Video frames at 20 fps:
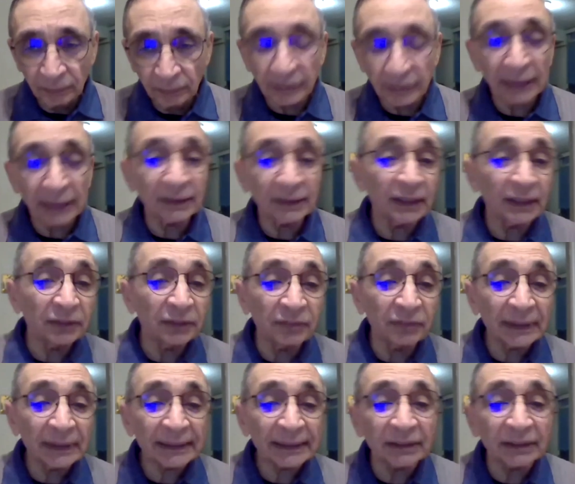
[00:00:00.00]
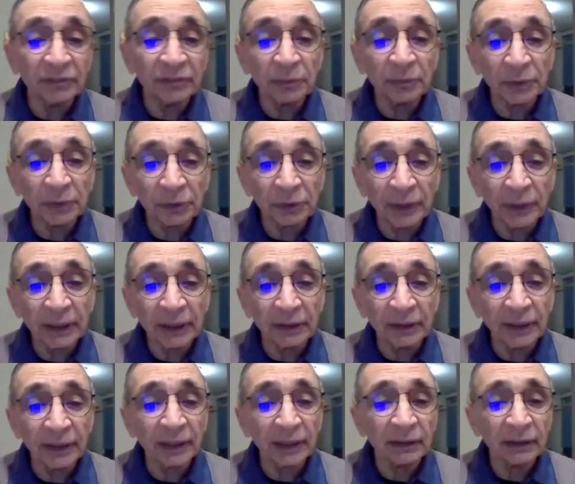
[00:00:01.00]
As the advice given was quite
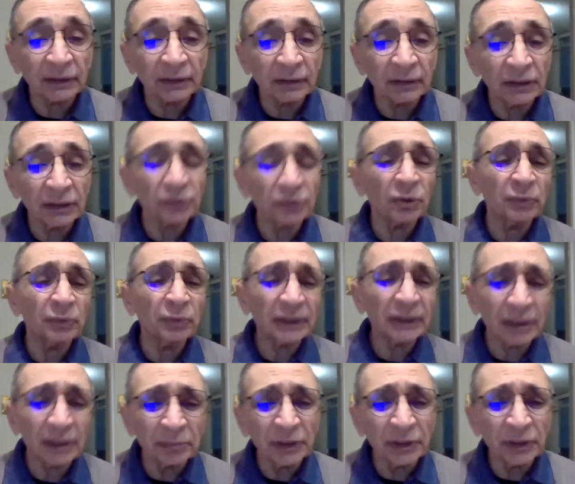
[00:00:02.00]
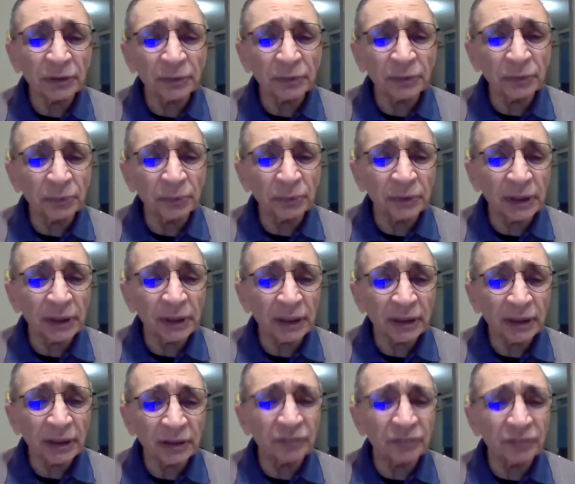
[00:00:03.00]
correct, there's always something to do there.
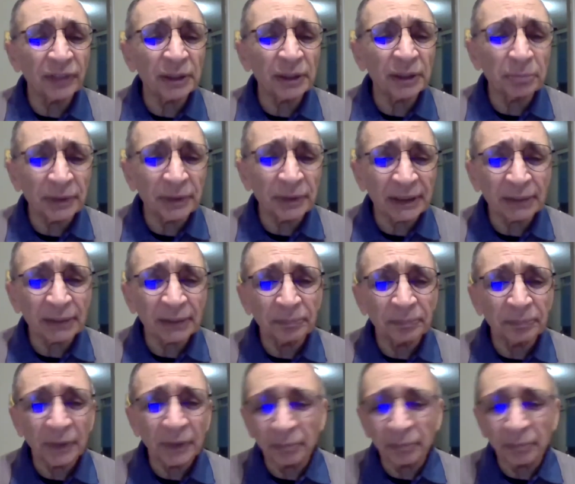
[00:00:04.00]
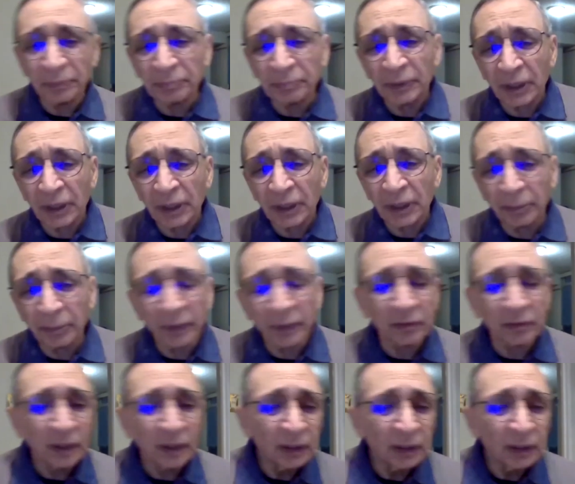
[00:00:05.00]
It's very busy. People are
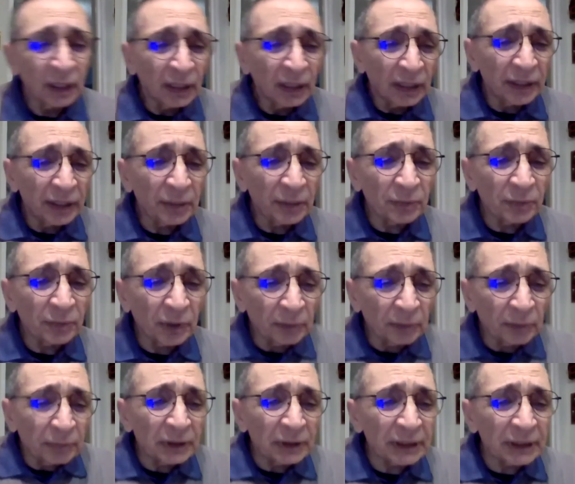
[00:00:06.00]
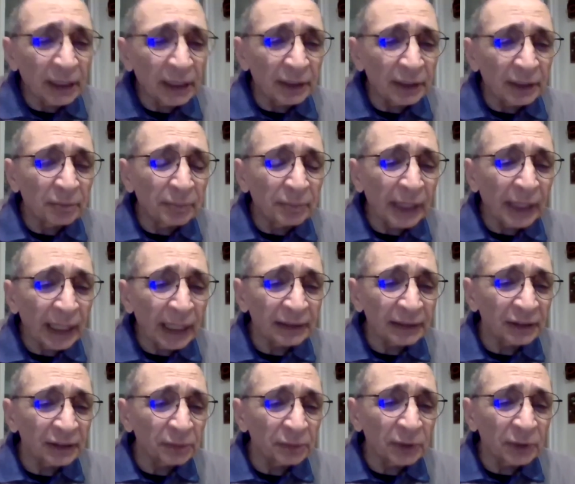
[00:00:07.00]
coming, they want prasad in
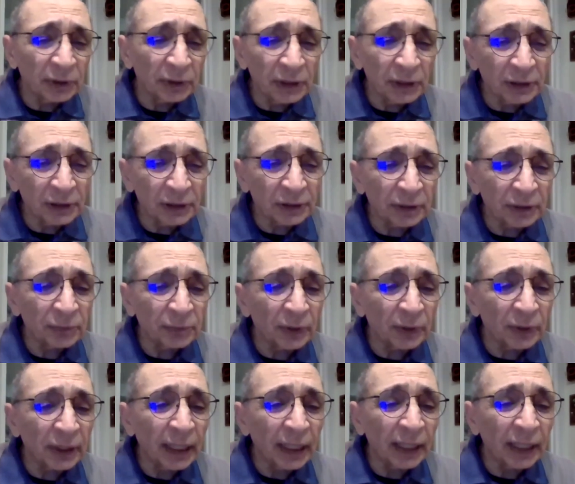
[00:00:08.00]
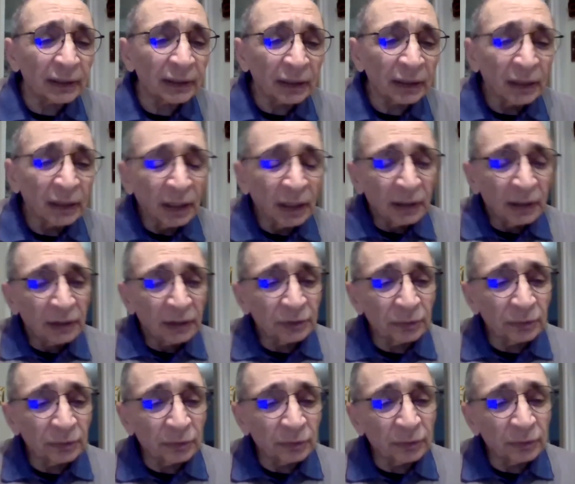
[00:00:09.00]
bags, they want this, they want that.
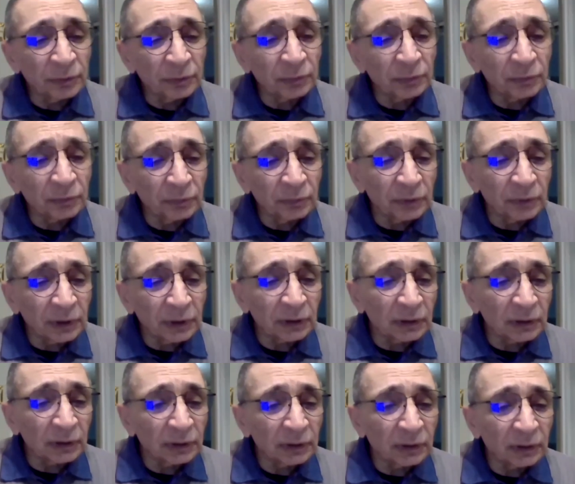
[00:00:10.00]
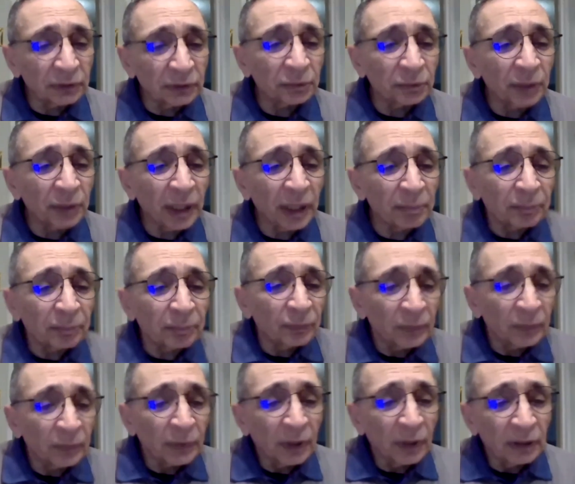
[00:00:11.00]
So to help
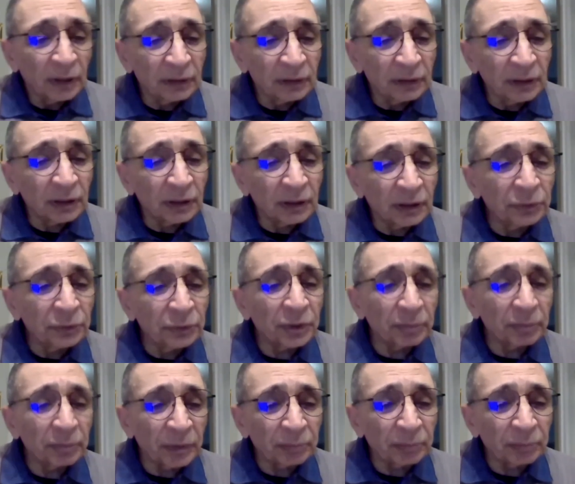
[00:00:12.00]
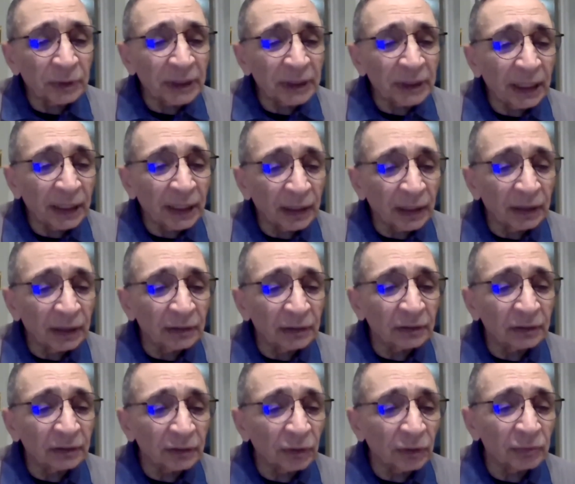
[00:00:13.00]
the duty people there,
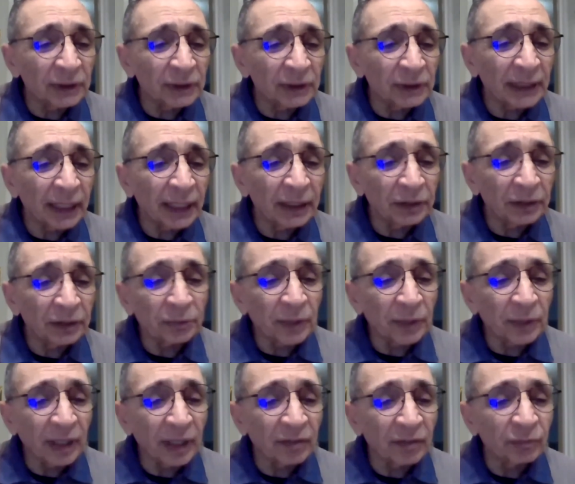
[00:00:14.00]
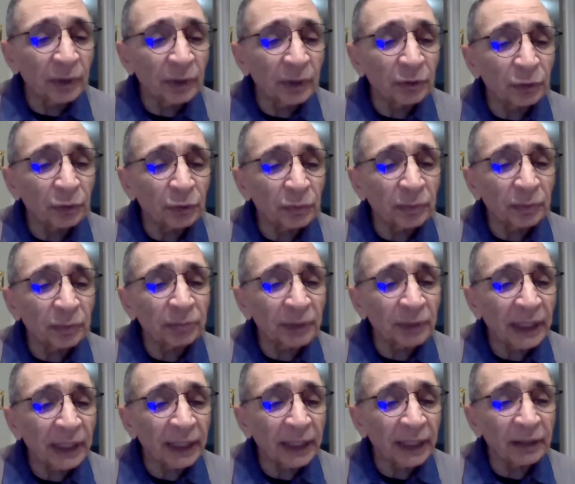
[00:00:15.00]
it's always handy to have 1 or 2 people
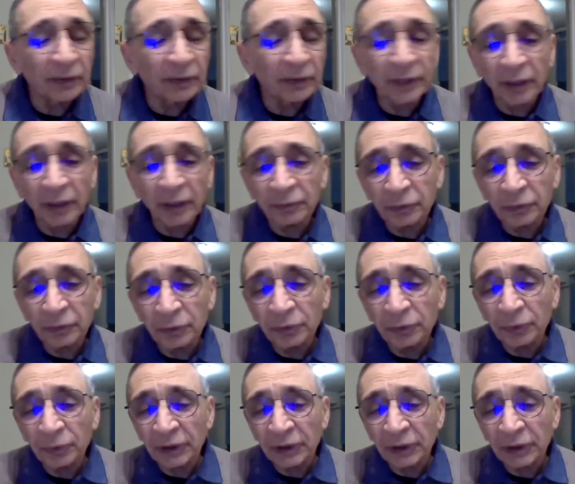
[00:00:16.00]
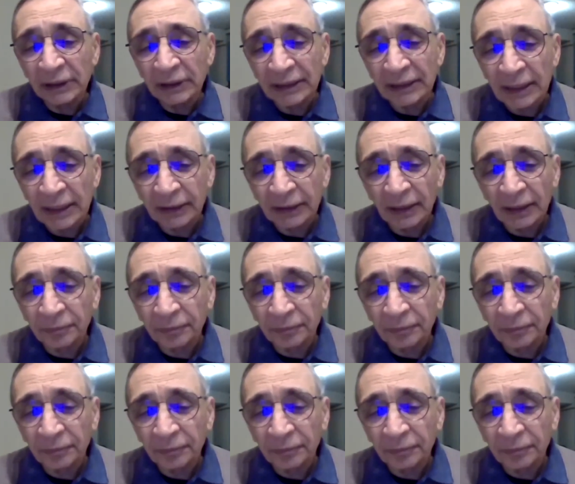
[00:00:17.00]
hanging around to do things like that.